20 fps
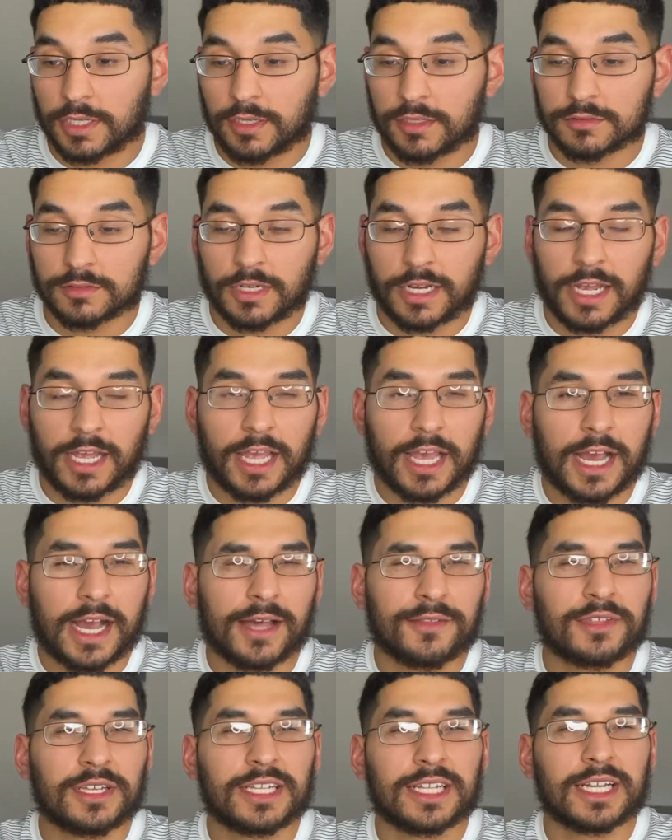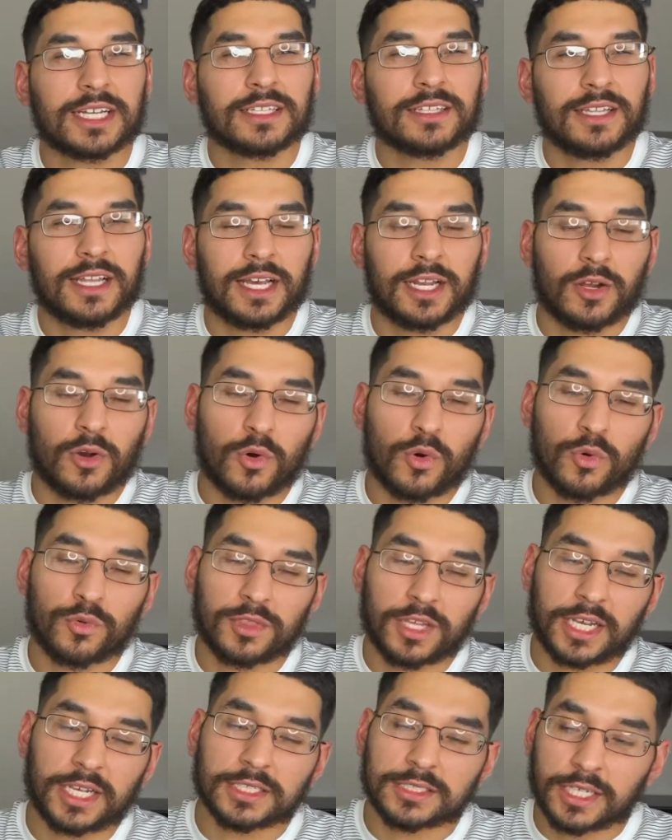I think that whole
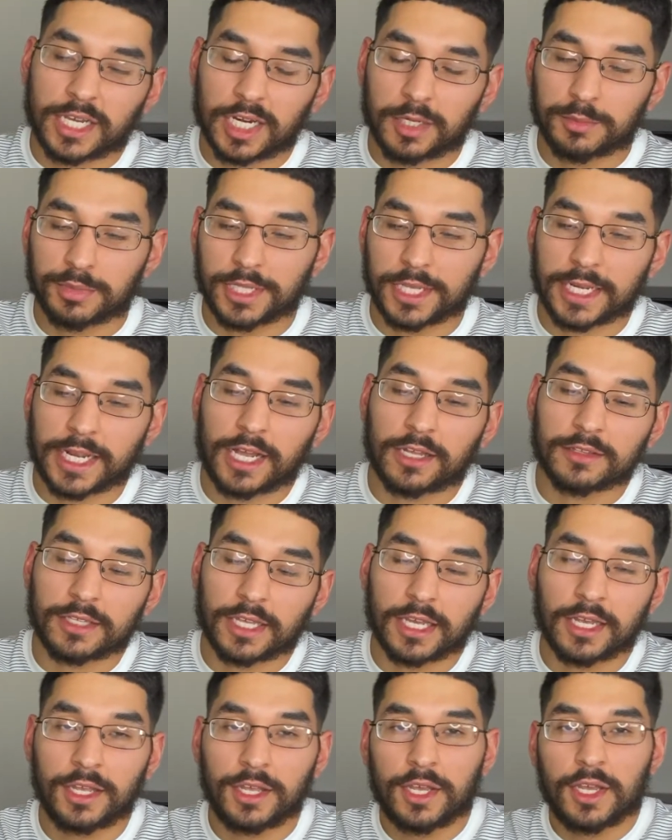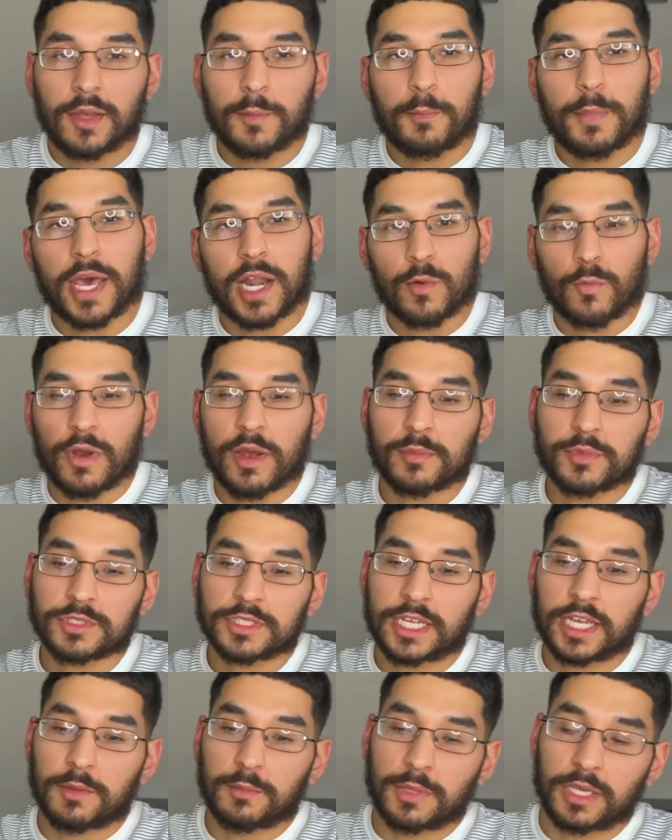thing is kind of played out, that battle rappers
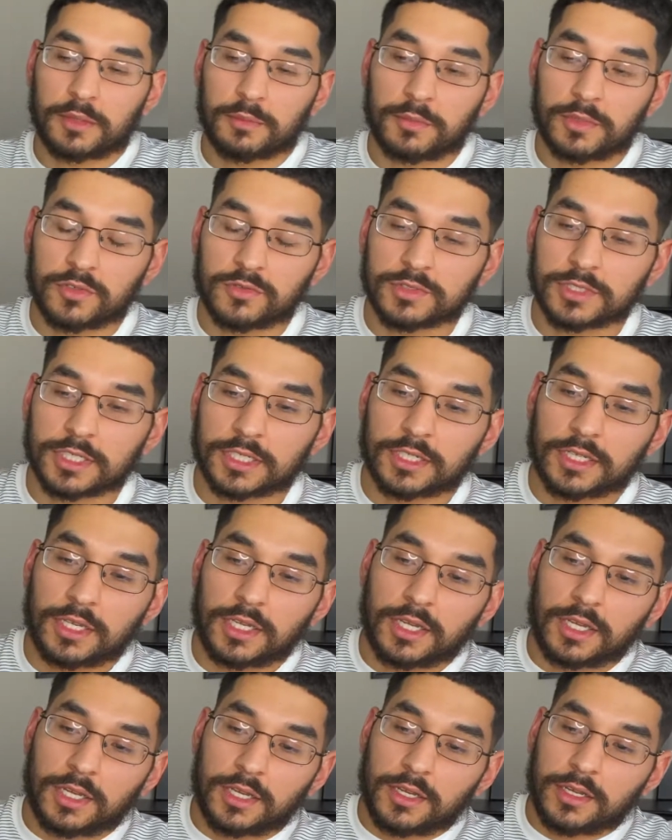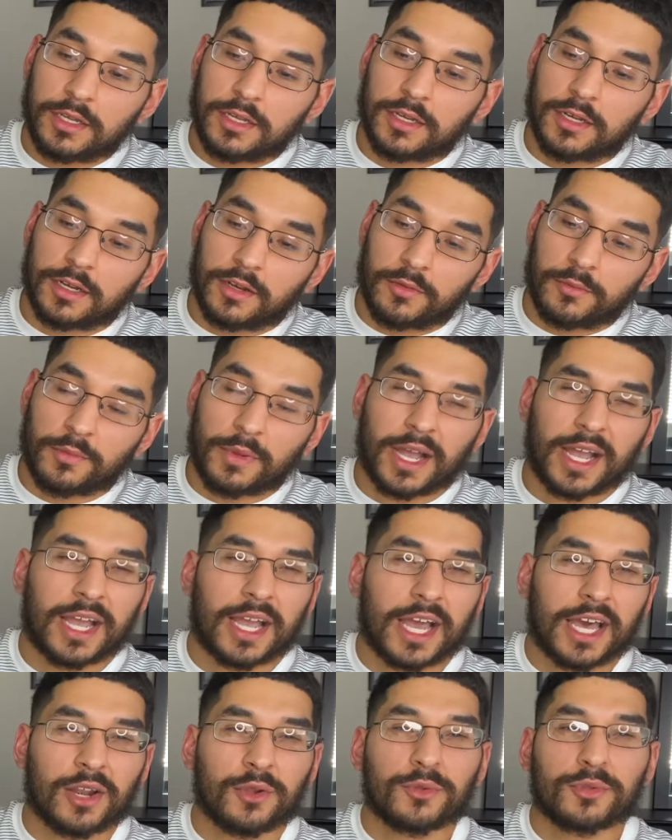can't make music.
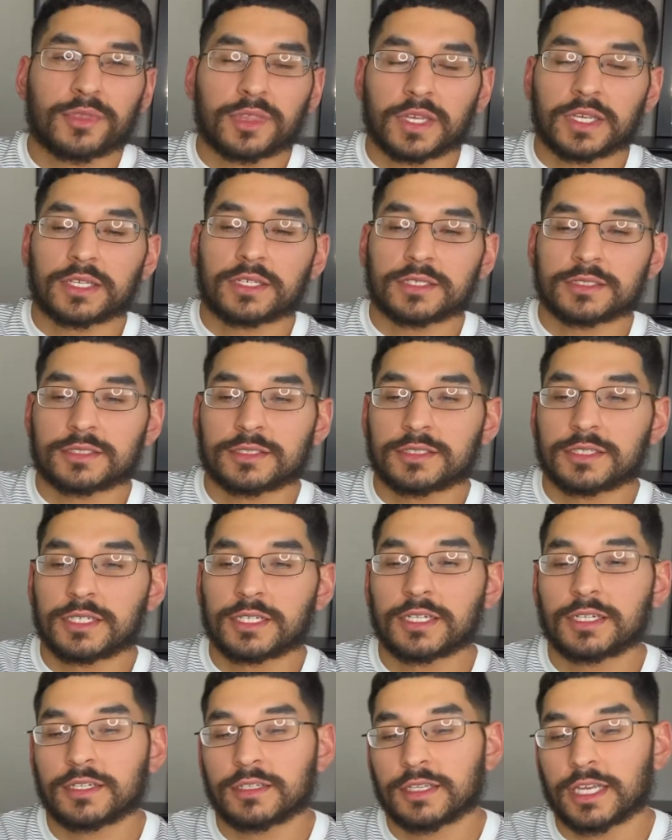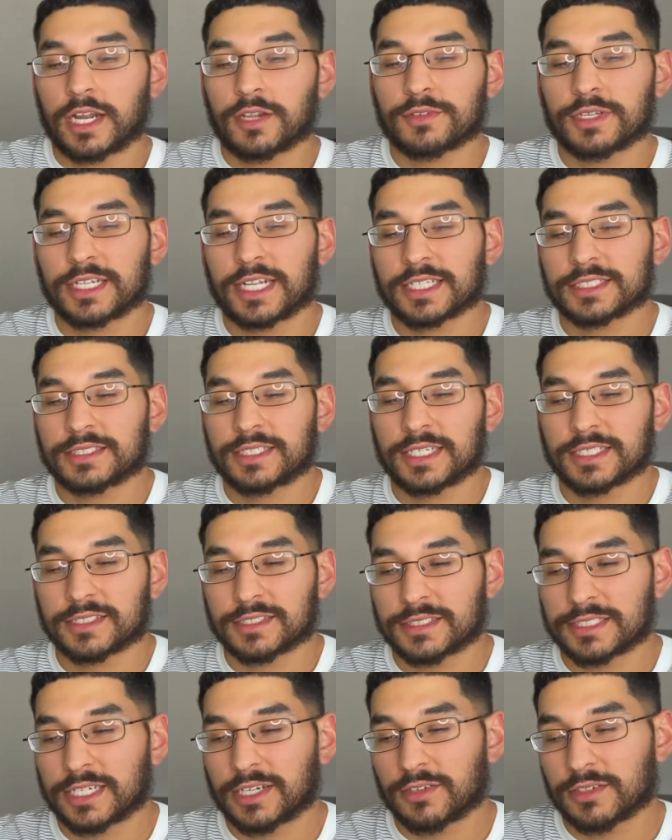I don't think that's
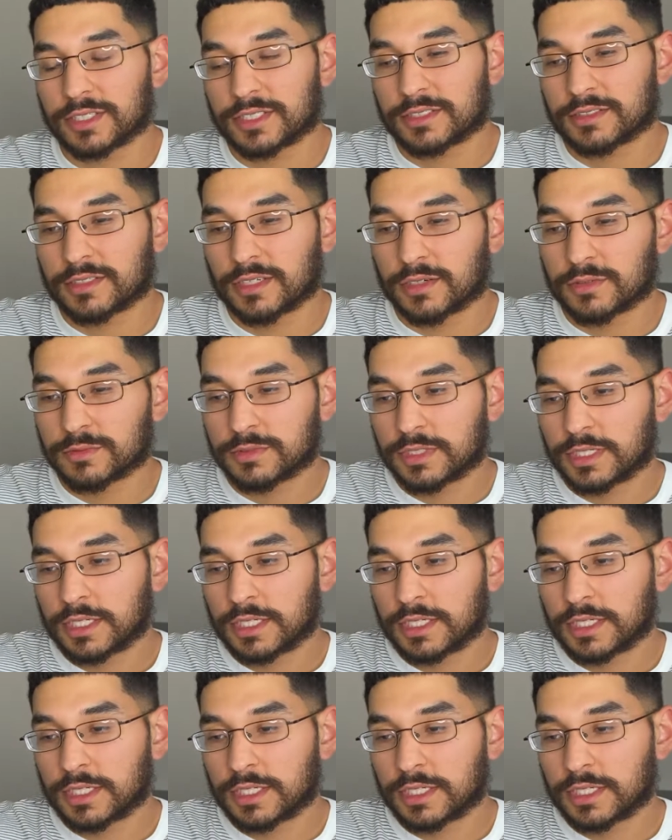necessarily so.